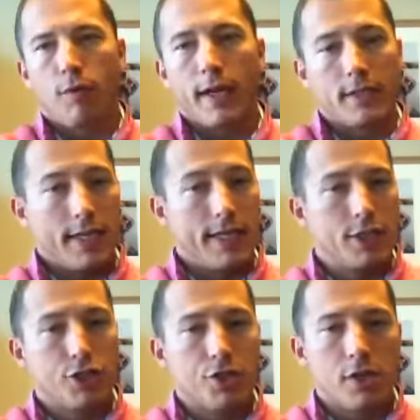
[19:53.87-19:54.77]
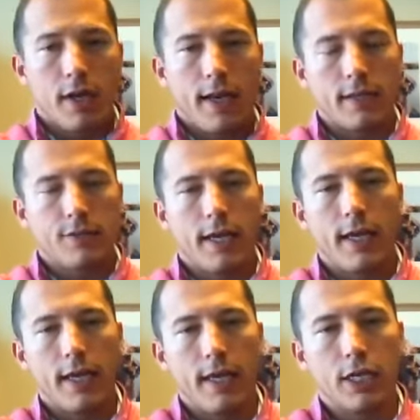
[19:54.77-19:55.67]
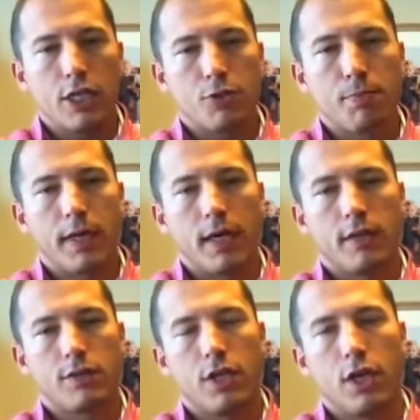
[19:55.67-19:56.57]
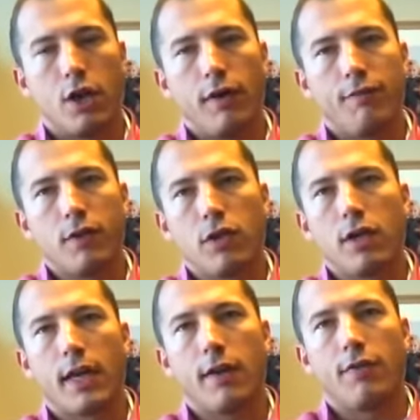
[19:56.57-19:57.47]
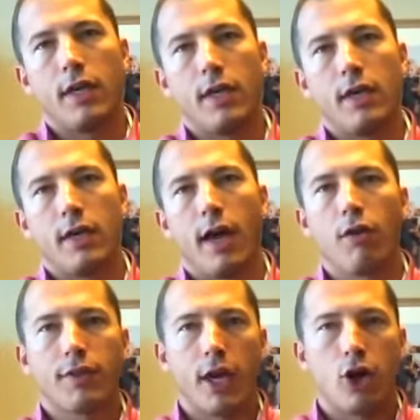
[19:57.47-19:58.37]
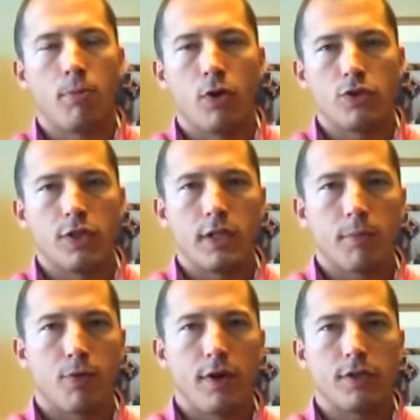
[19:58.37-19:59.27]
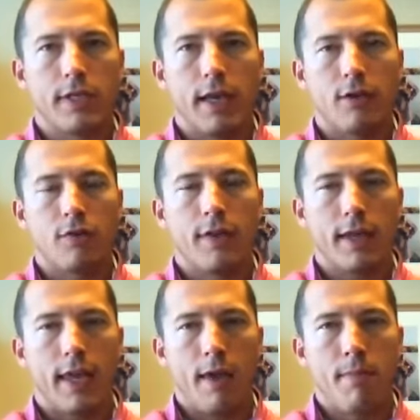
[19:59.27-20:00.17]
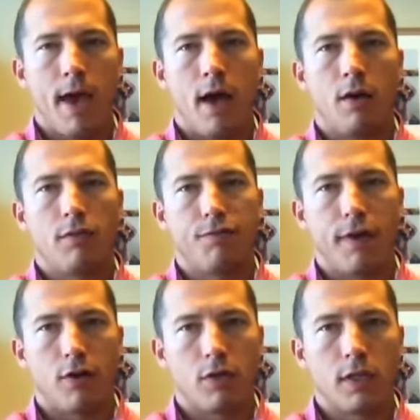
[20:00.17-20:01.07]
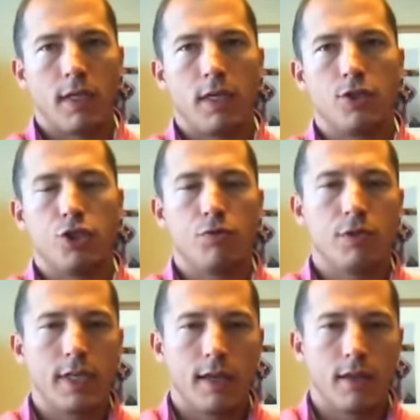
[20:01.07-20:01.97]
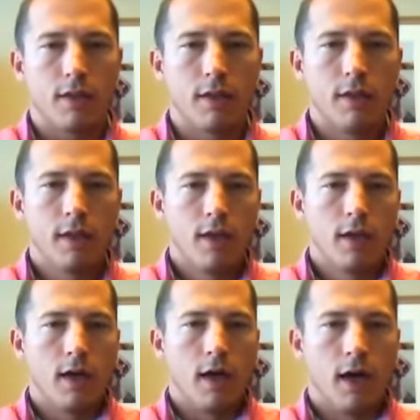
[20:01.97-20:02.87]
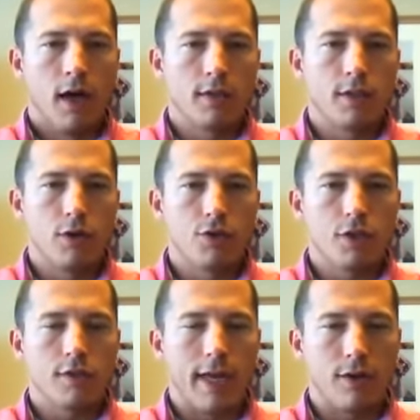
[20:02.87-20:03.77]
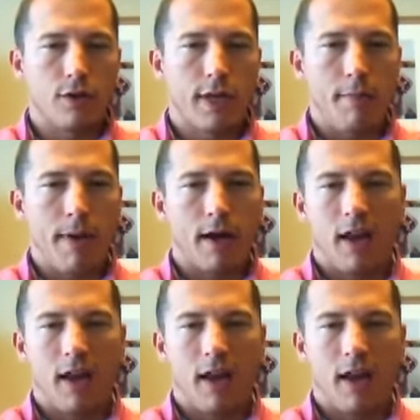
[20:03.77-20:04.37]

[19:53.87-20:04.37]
correct-ish. And I say ish because, you know, if you look at the healthcare emergency temporary standard that came out federally June 10th, TOSHA standard came